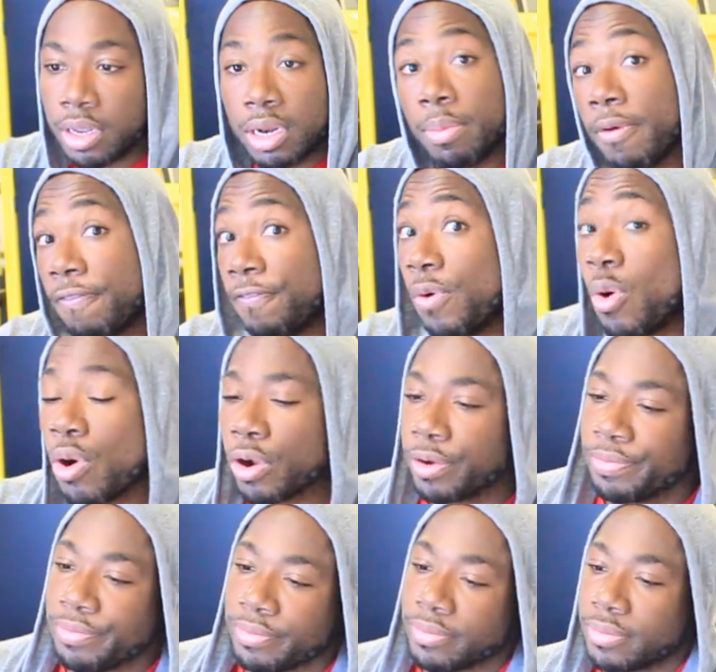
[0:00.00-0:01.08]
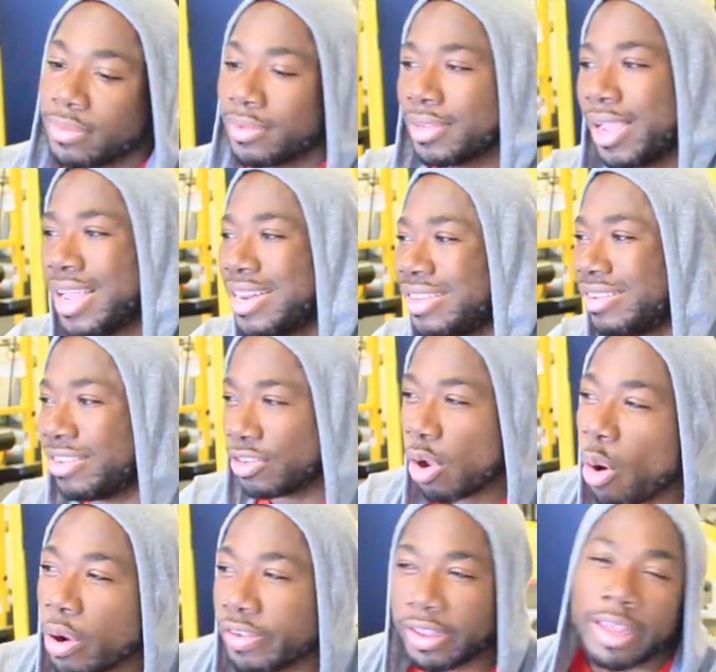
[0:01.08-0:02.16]
Number four, and this is
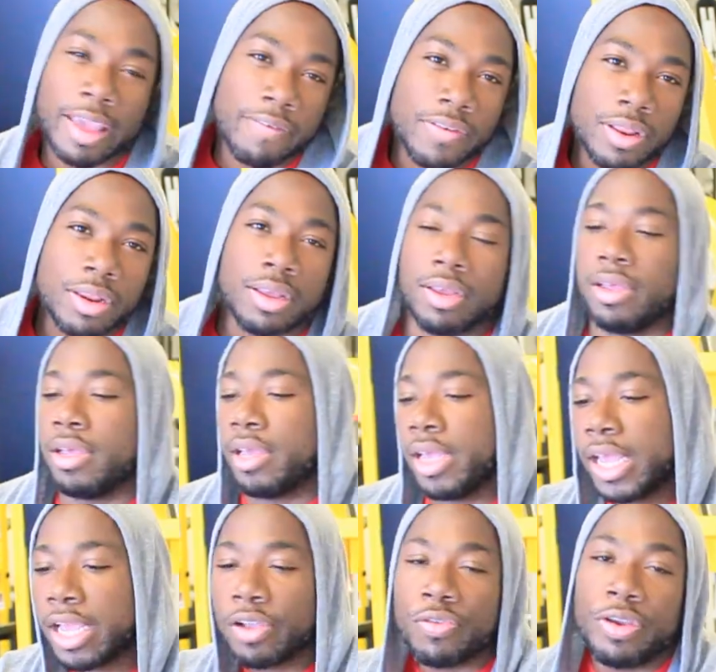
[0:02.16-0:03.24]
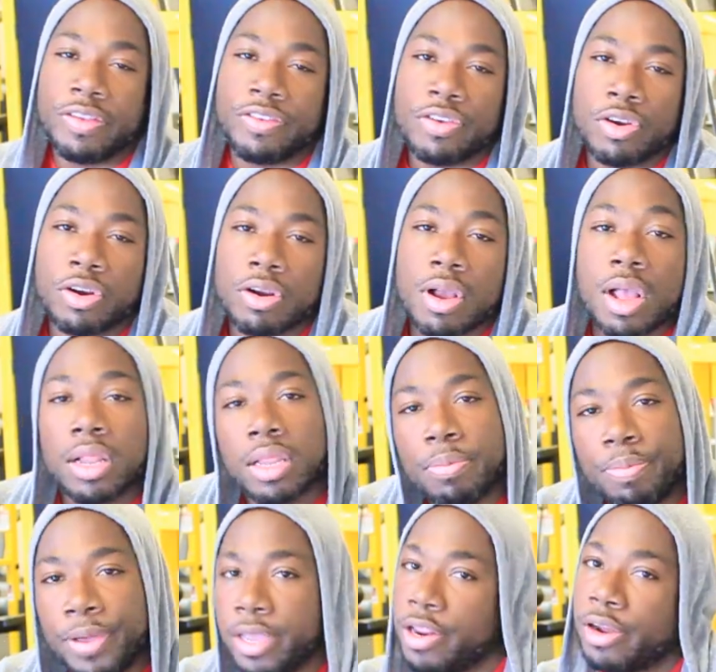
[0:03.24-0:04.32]
always a given, increase your
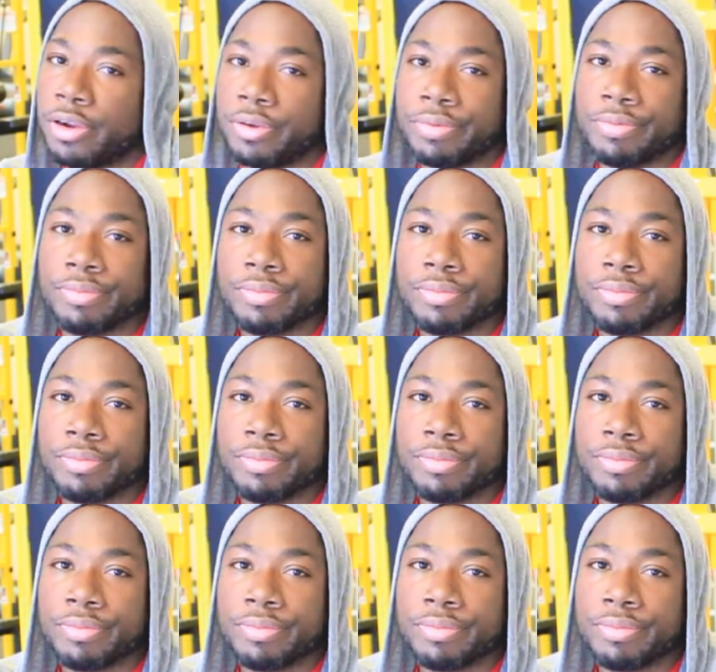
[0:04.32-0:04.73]
libido.